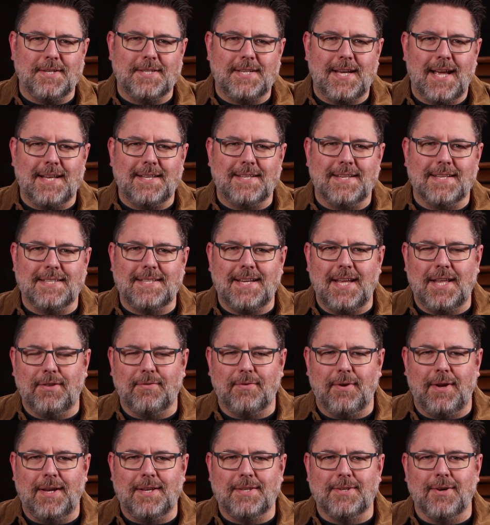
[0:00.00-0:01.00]
Just head to
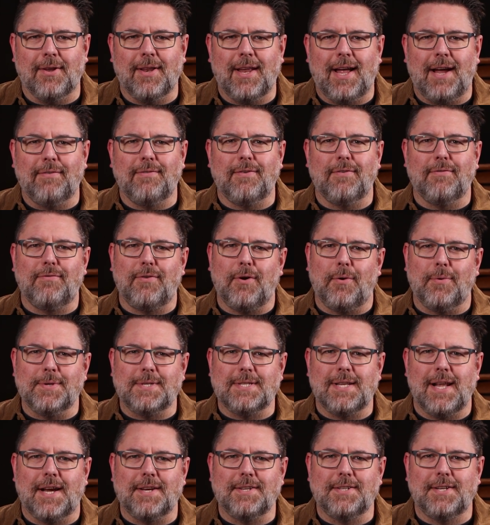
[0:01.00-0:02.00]

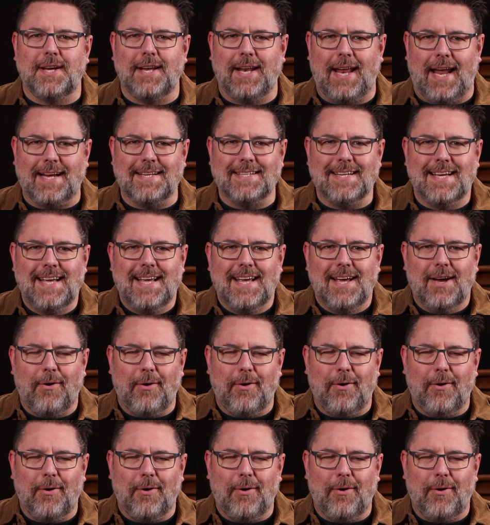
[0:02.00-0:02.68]
c3.life/connect,